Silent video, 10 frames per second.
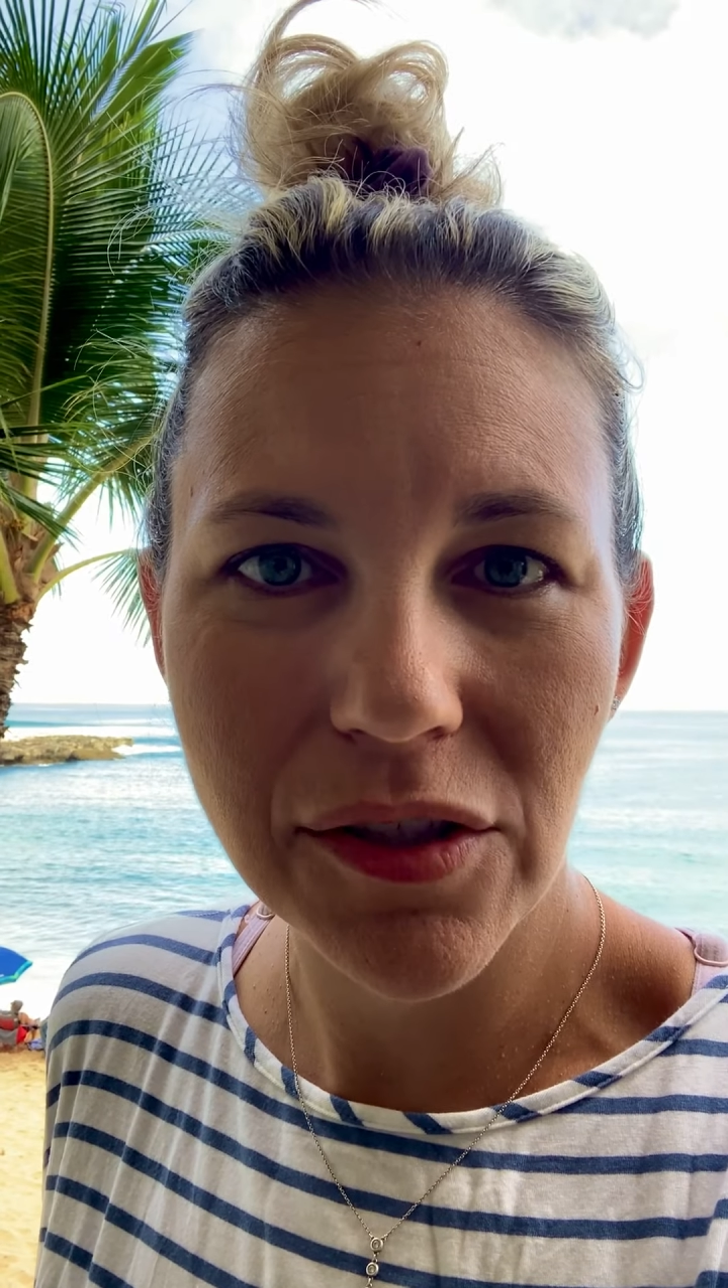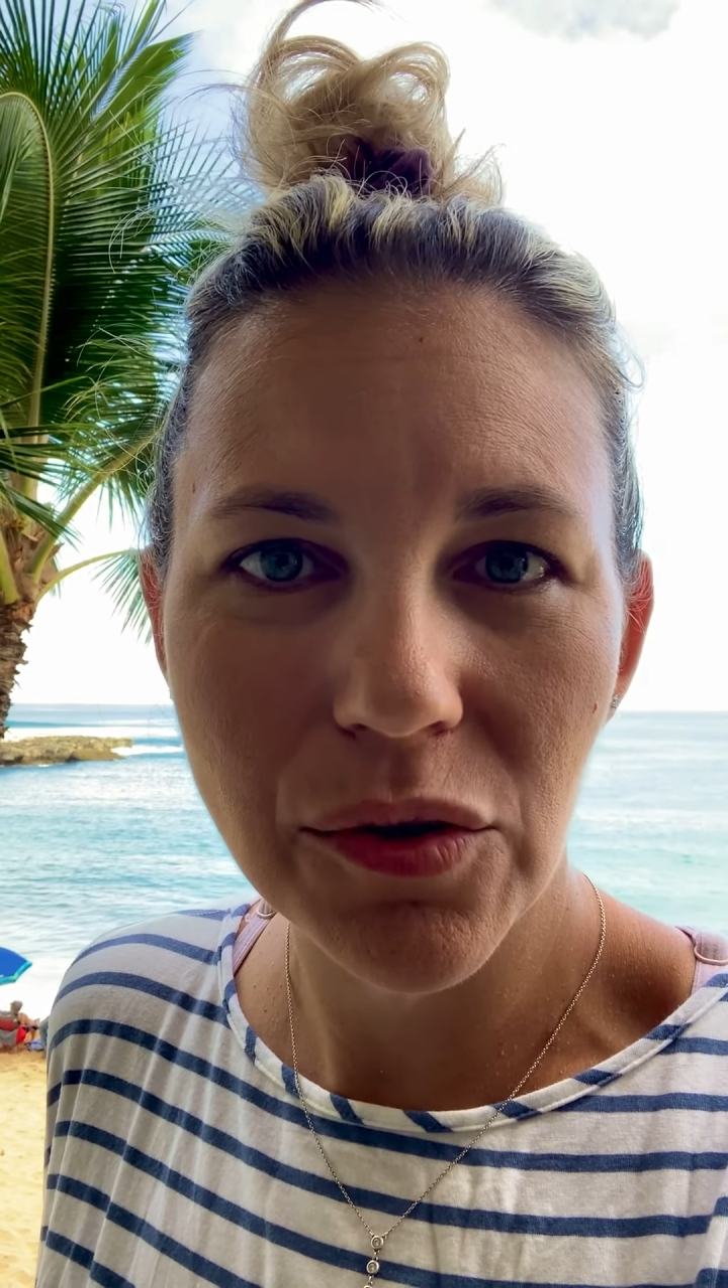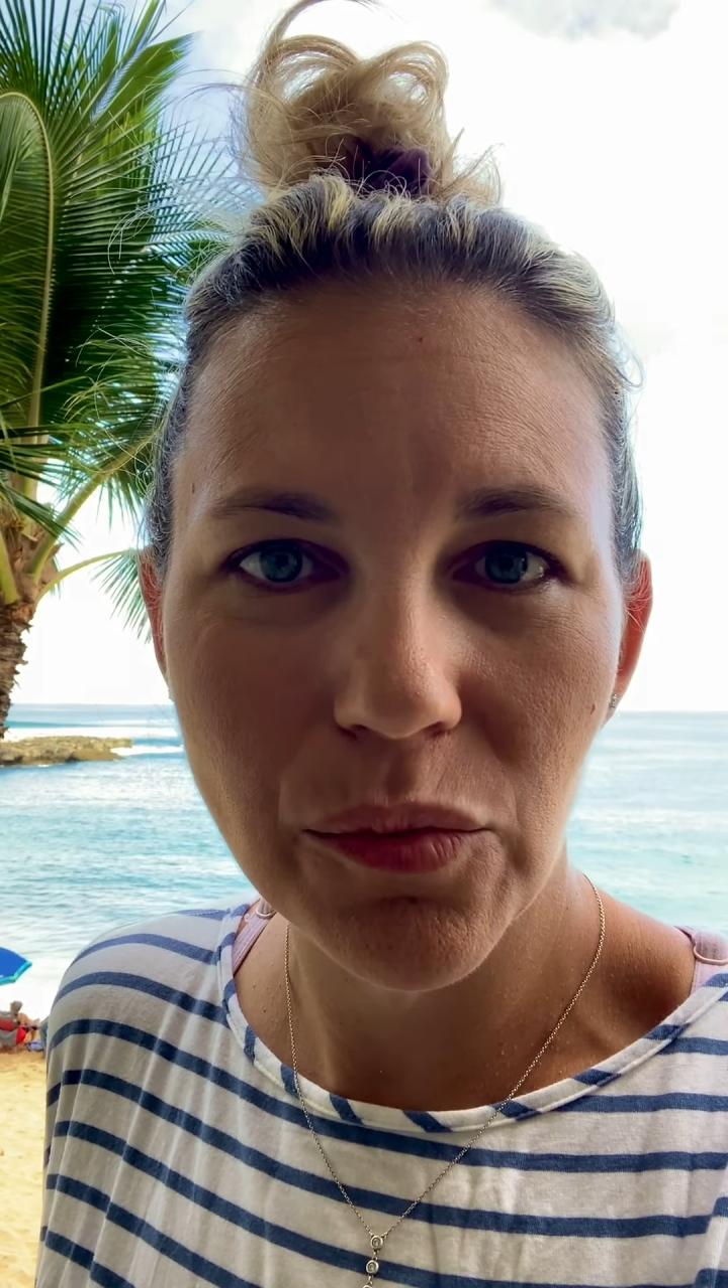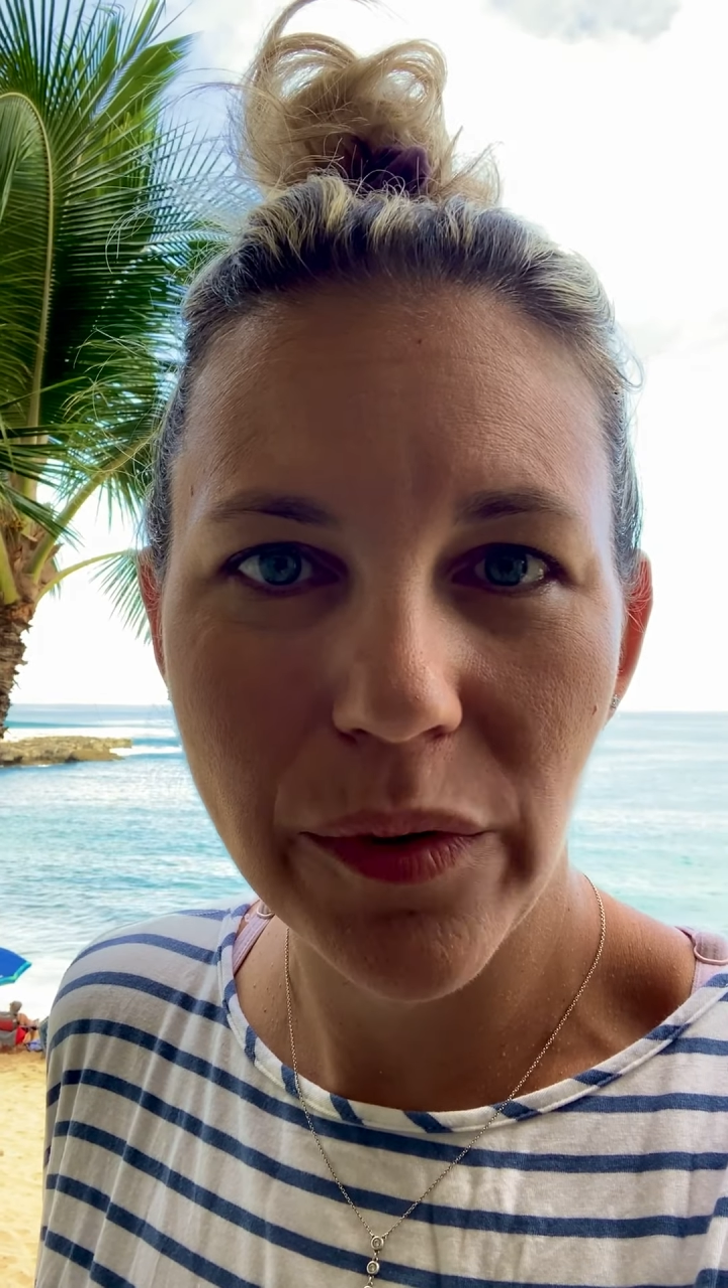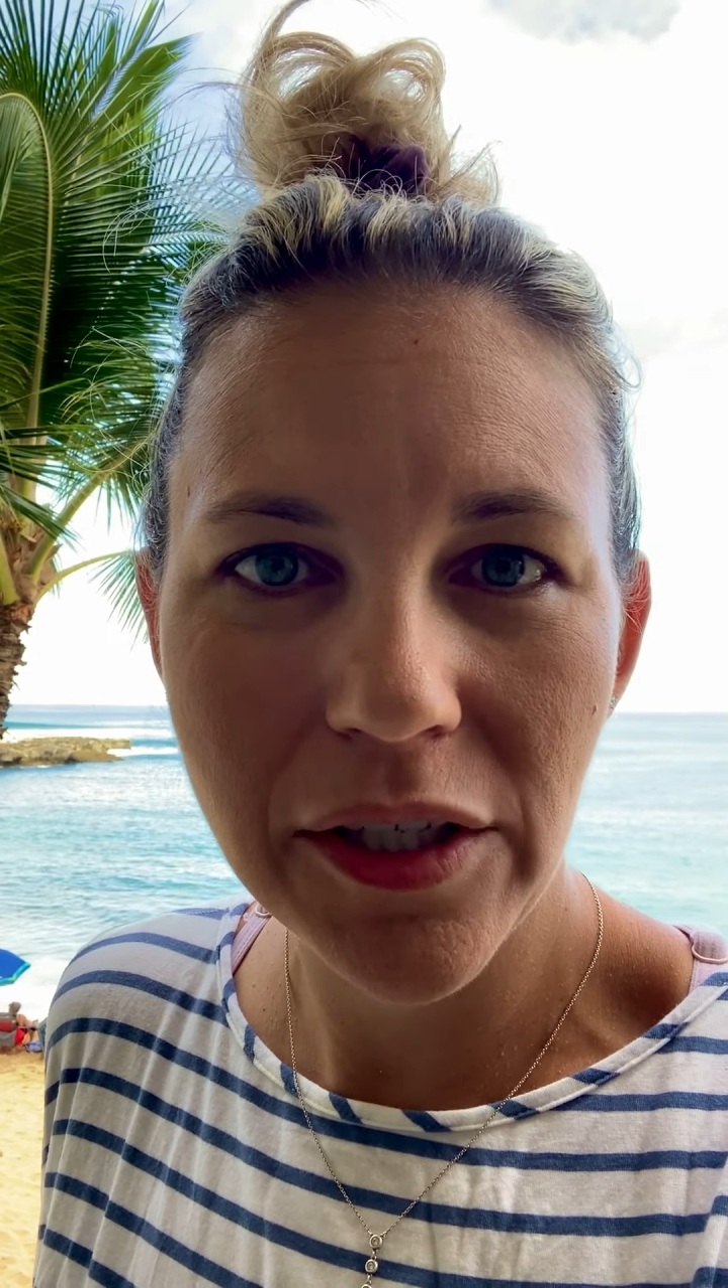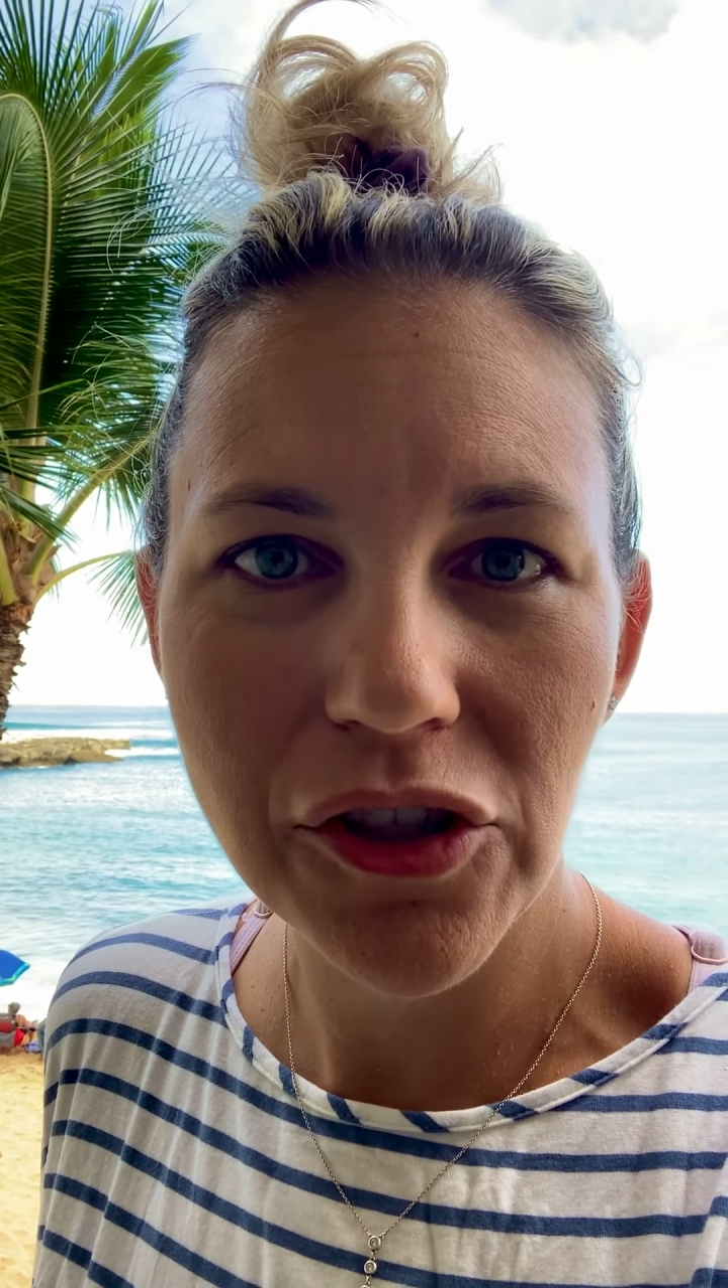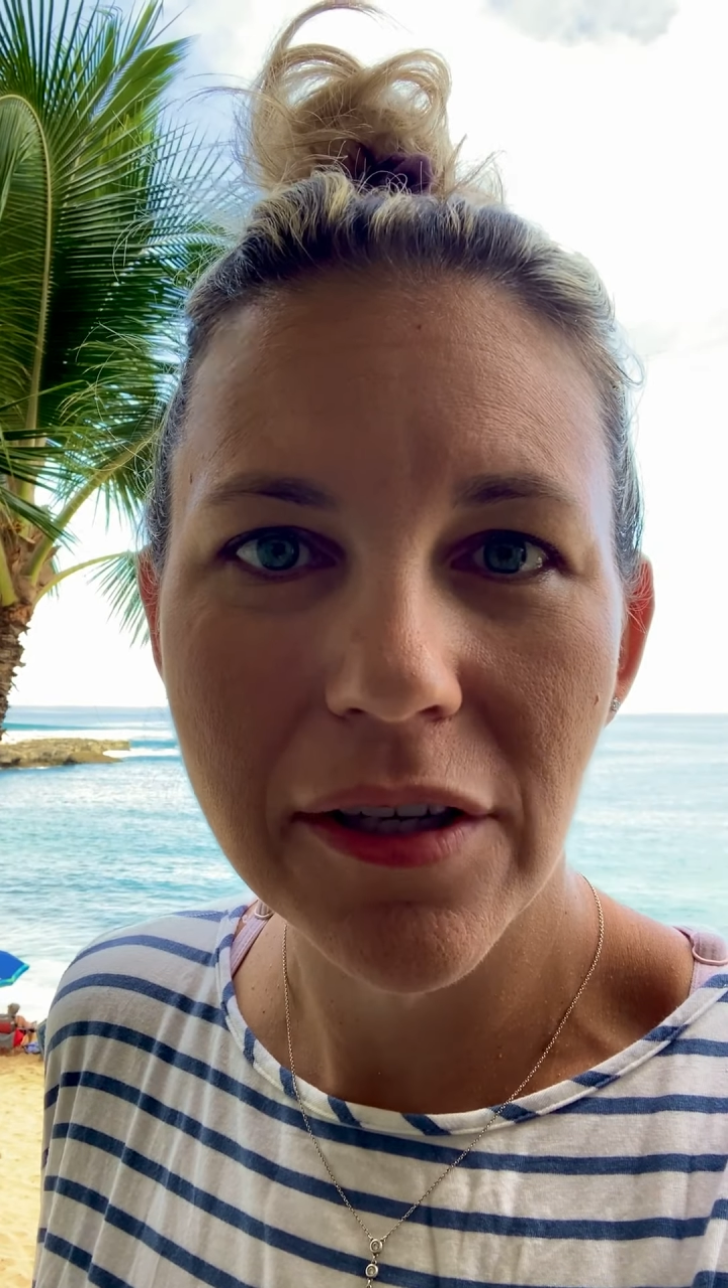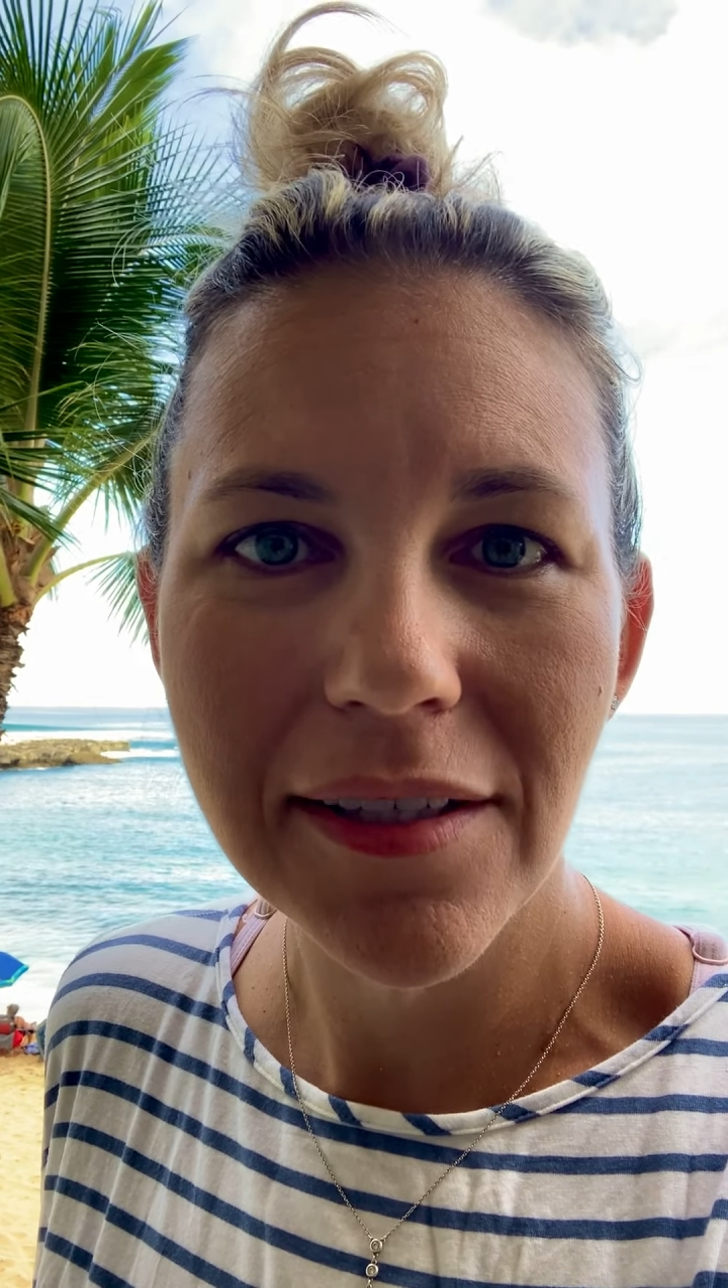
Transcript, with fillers: to which